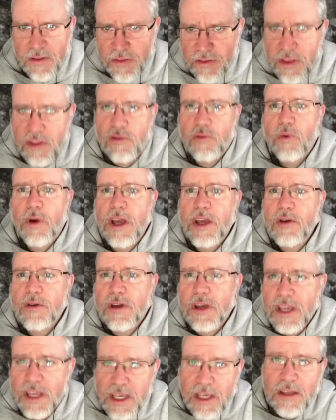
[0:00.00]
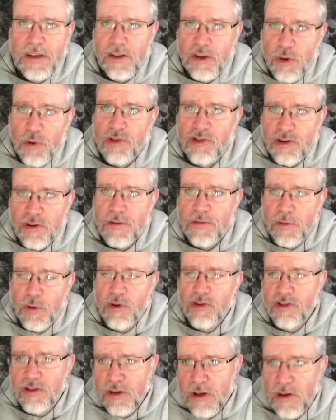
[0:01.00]
This way you can use your
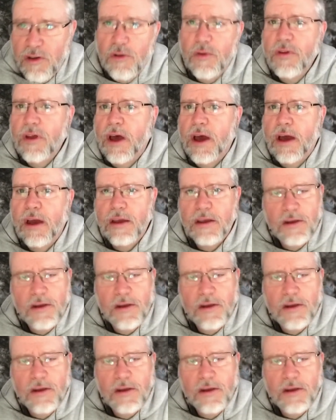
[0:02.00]
Fuji to do that.